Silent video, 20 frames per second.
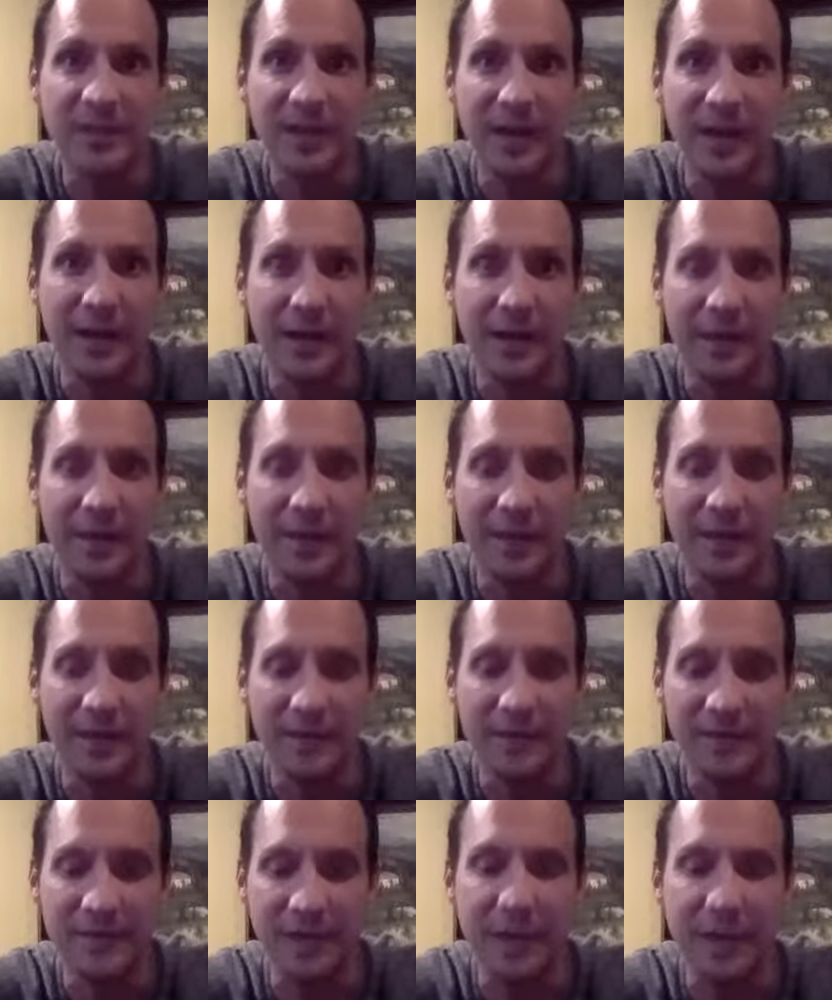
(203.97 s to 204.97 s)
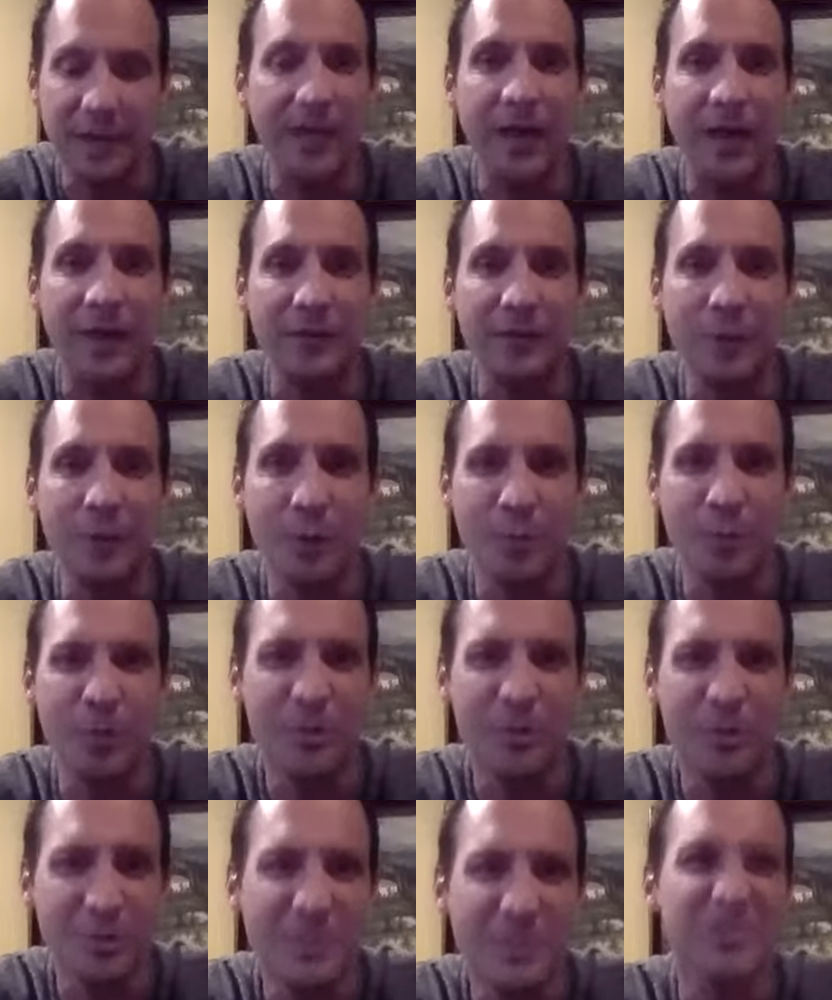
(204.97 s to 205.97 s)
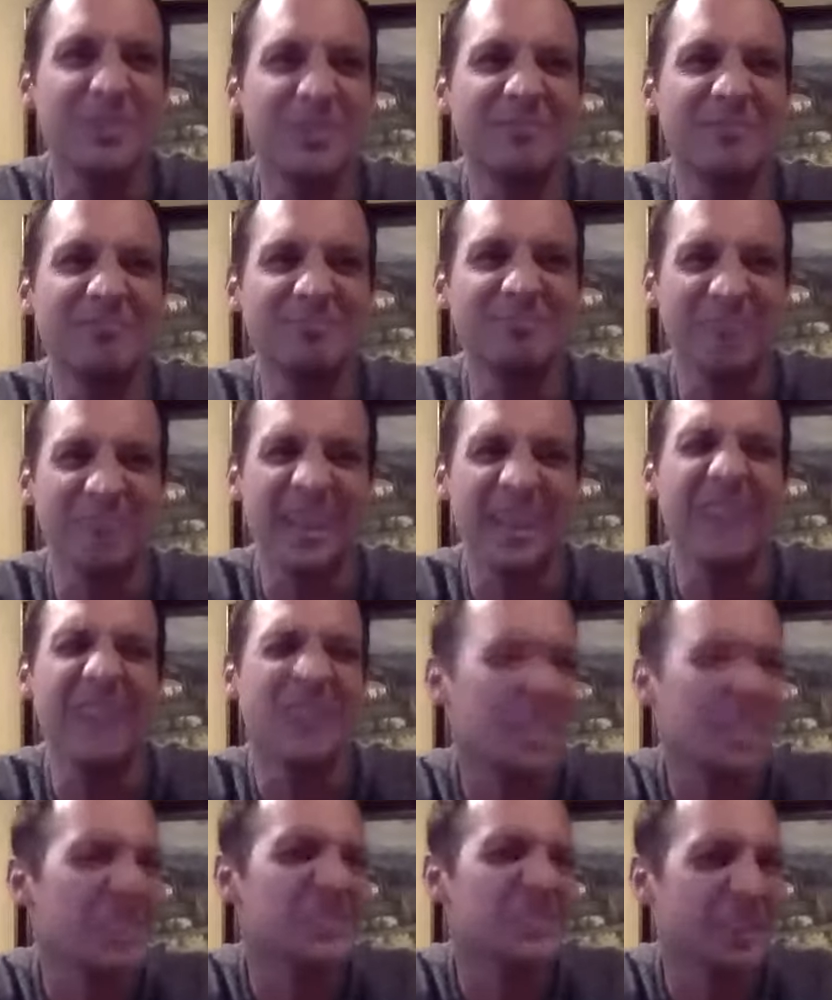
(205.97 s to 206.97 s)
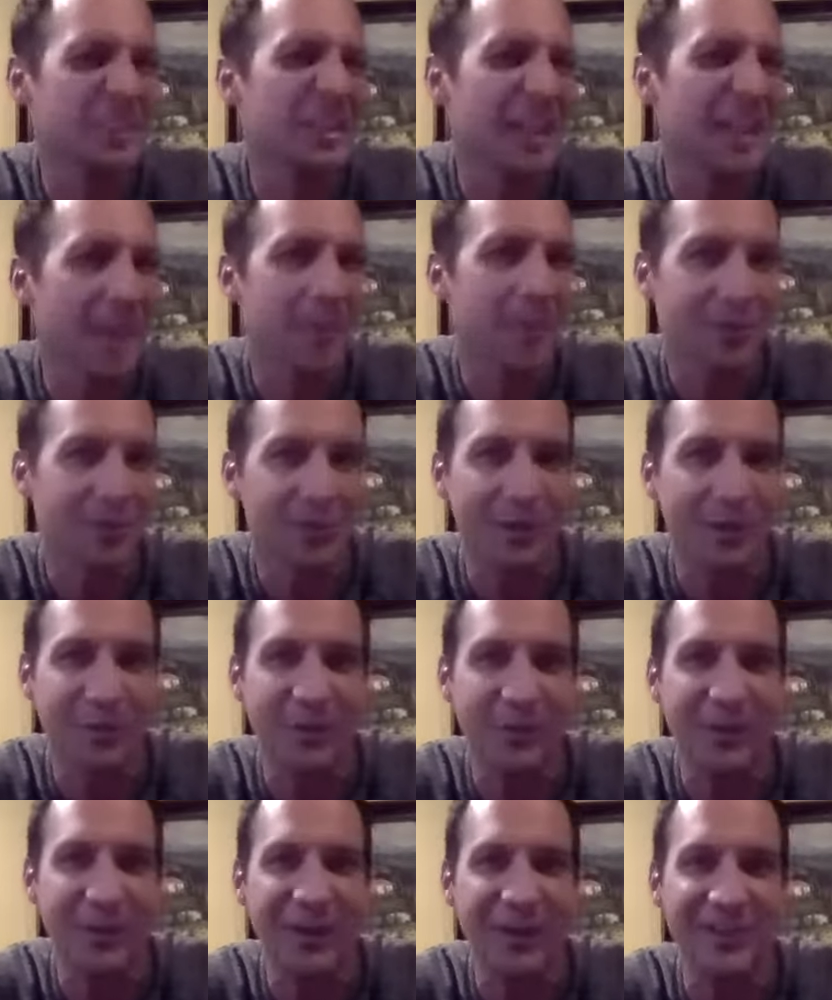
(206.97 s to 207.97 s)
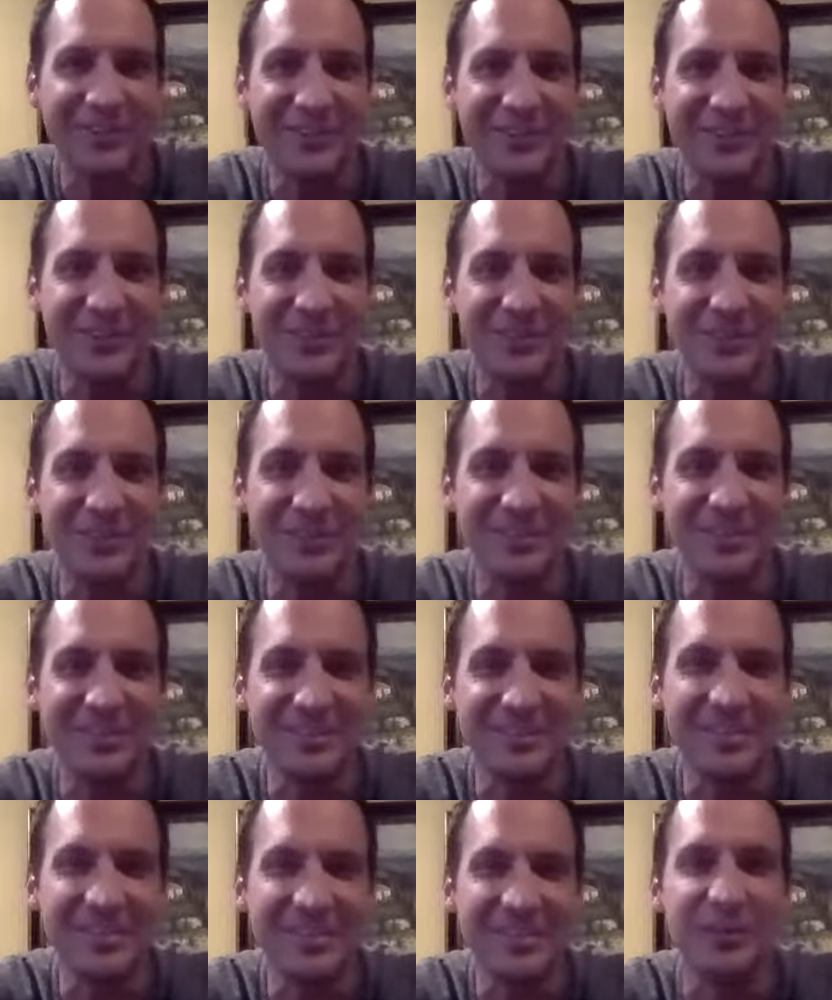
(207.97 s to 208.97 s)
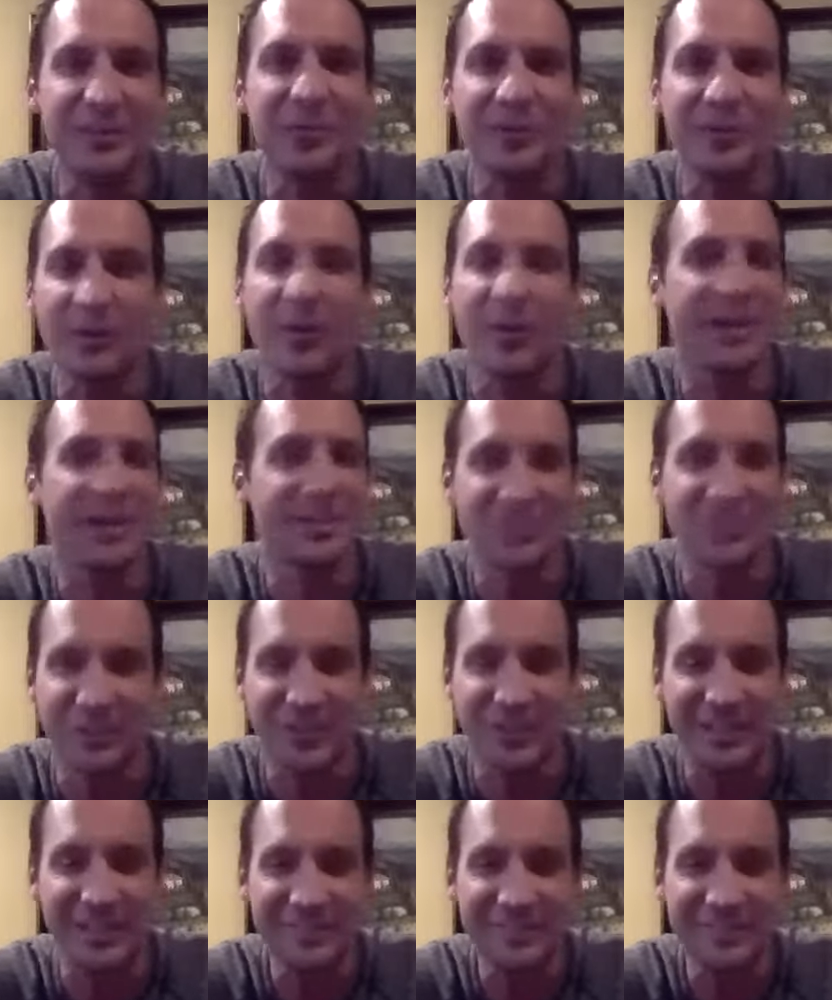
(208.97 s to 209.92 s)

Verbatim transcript: Um, I, I, know pretty much everything that's going to happen along the way. So it's been it's been a gr- quite a journey.